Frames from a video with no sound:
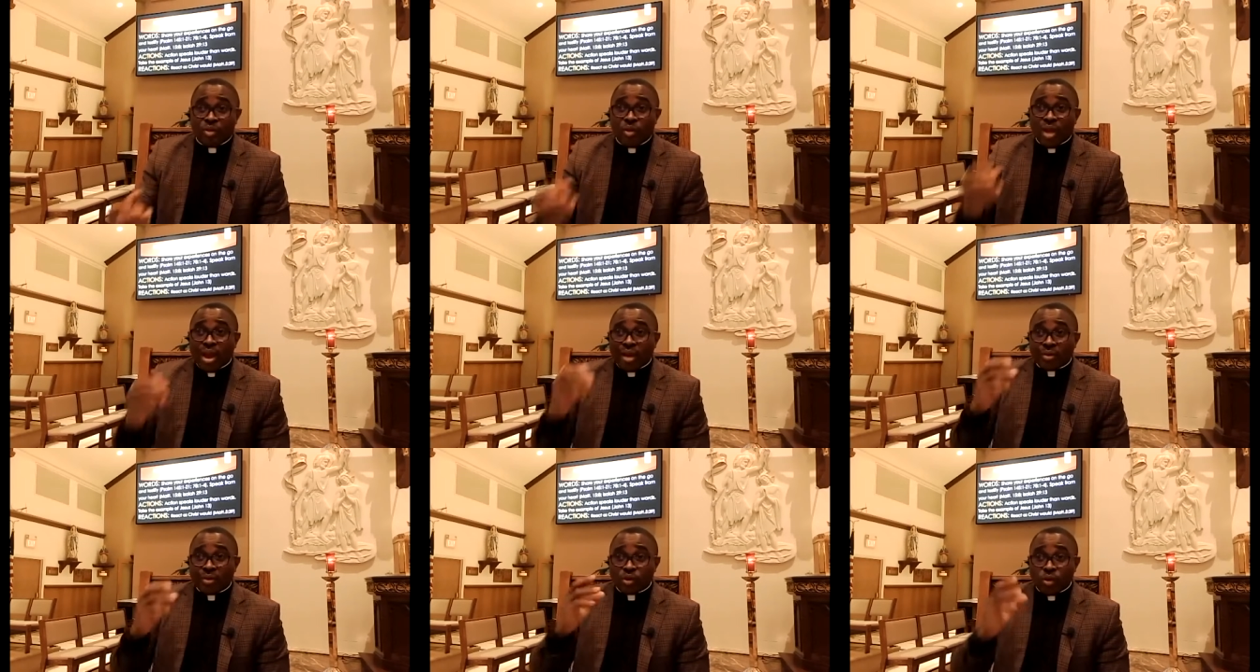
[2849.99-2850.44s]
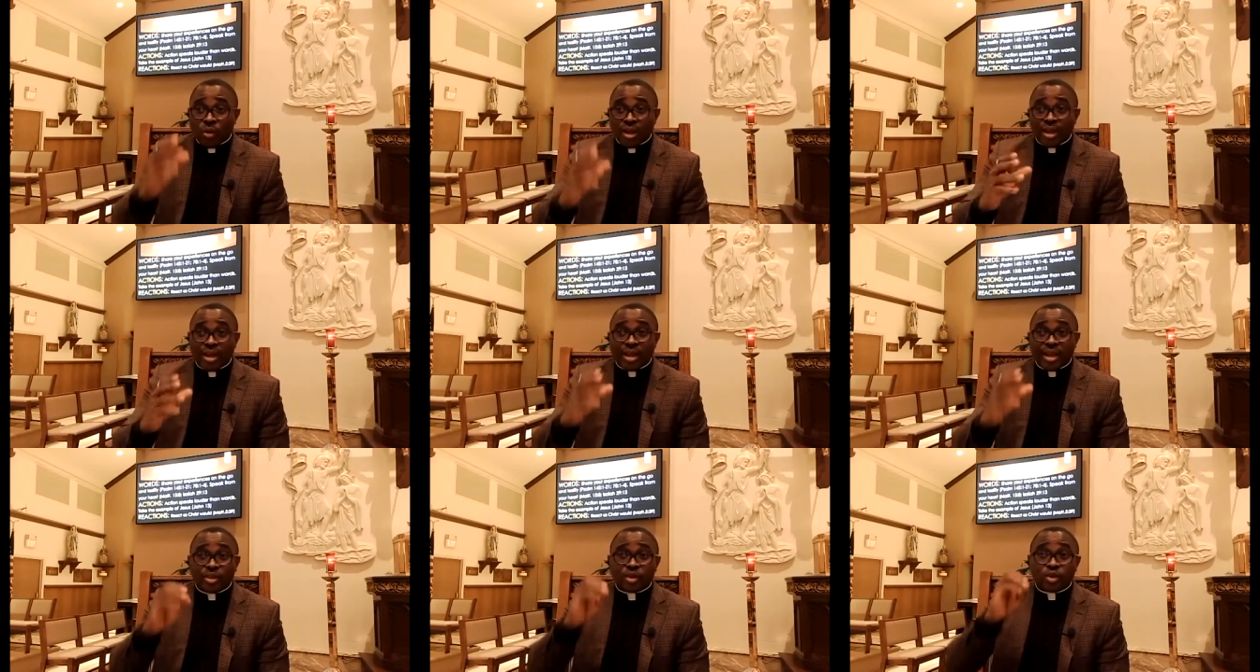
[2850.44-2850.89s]
We have to
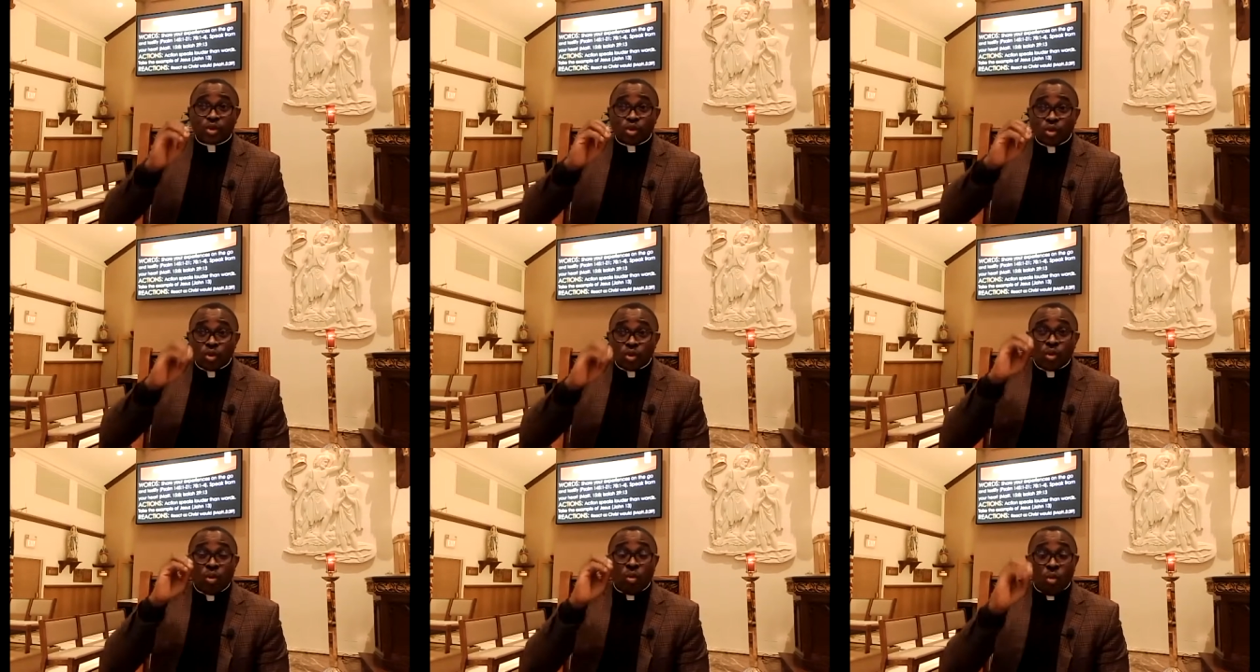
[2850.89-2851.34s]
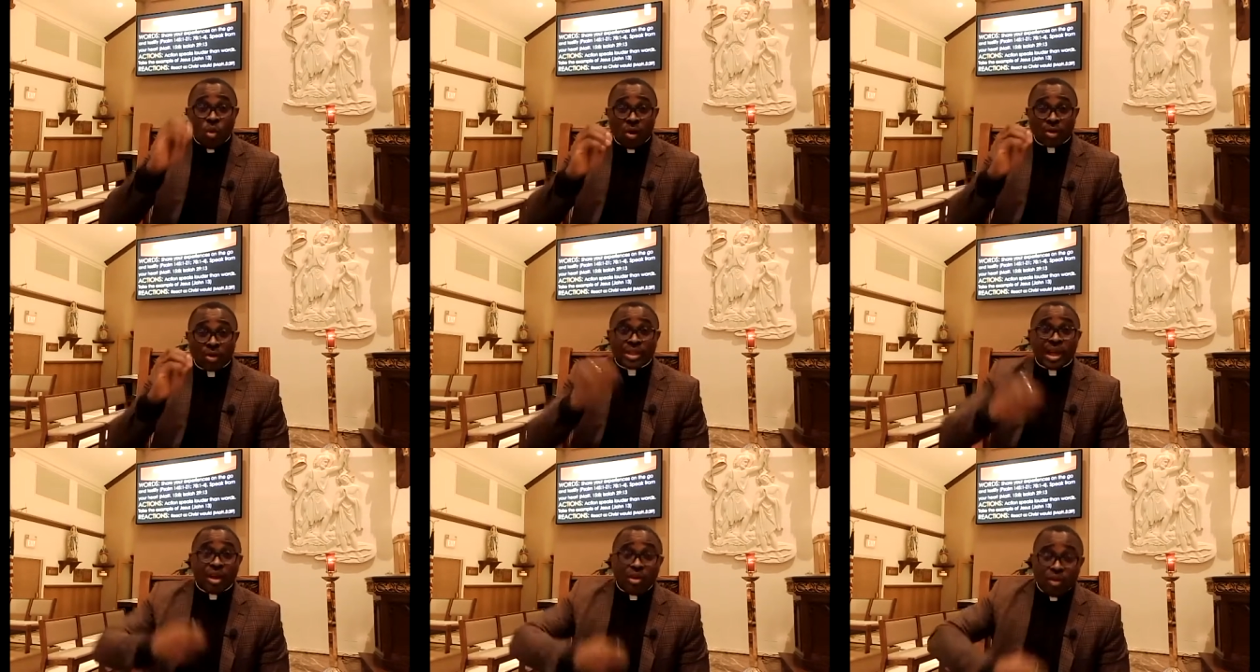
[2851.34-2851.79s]
witness two
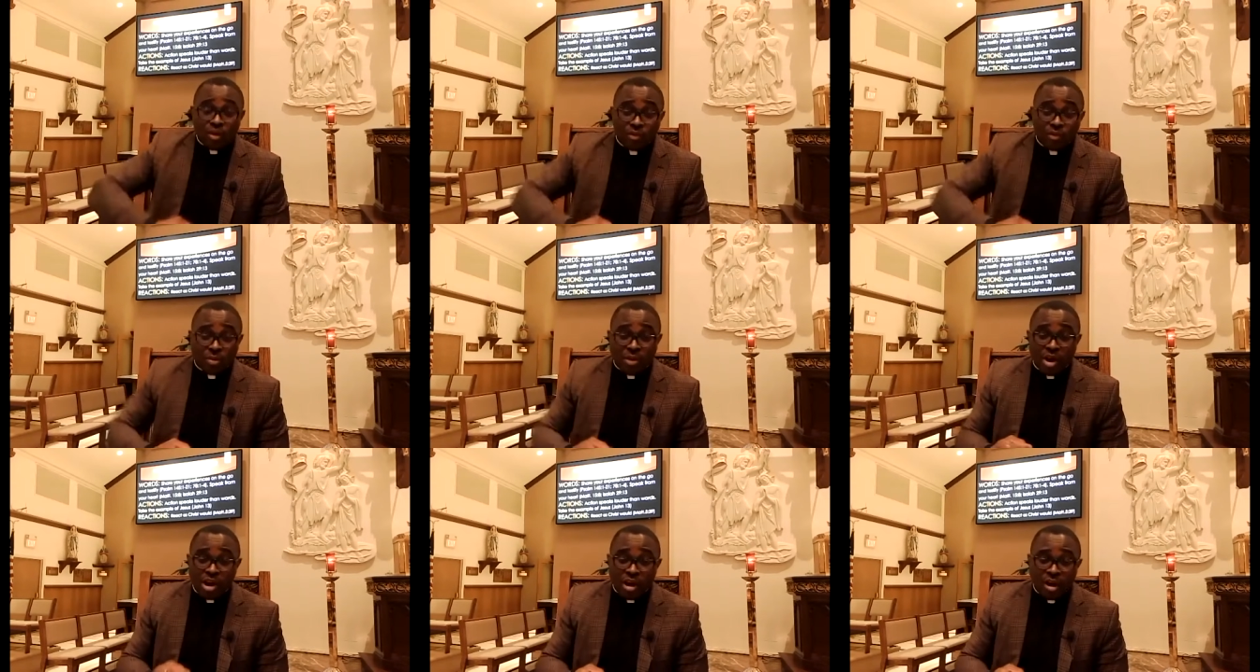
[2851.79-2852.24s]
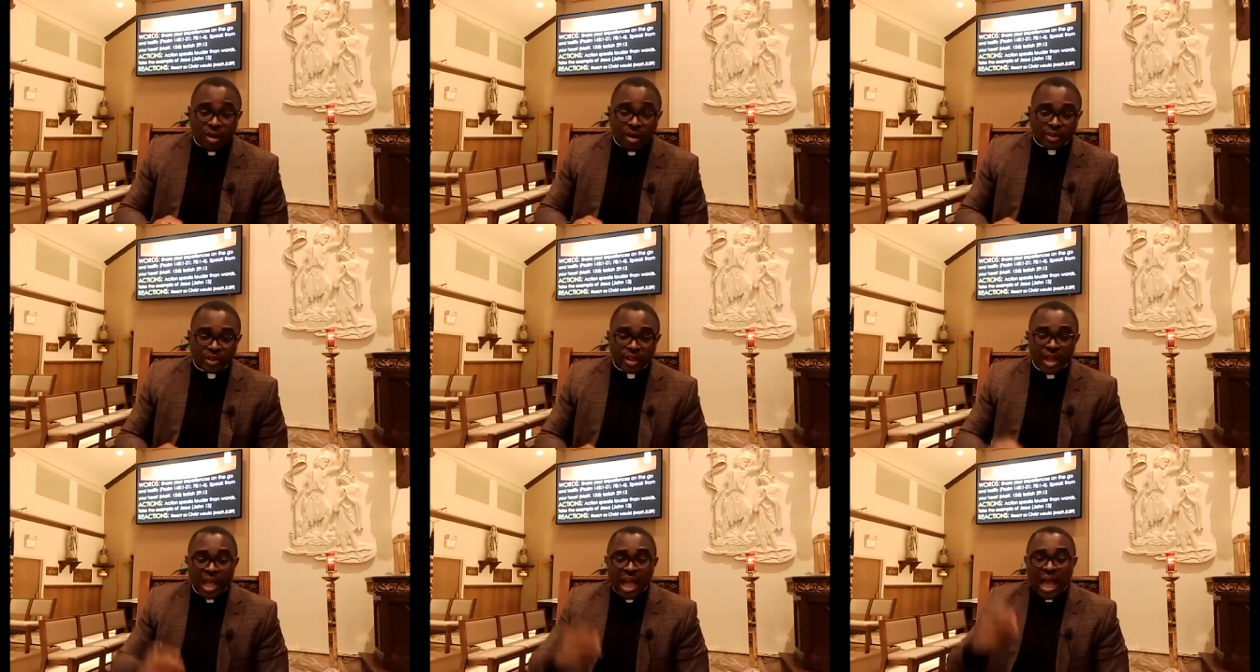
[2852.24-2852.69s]
words that come from our heart.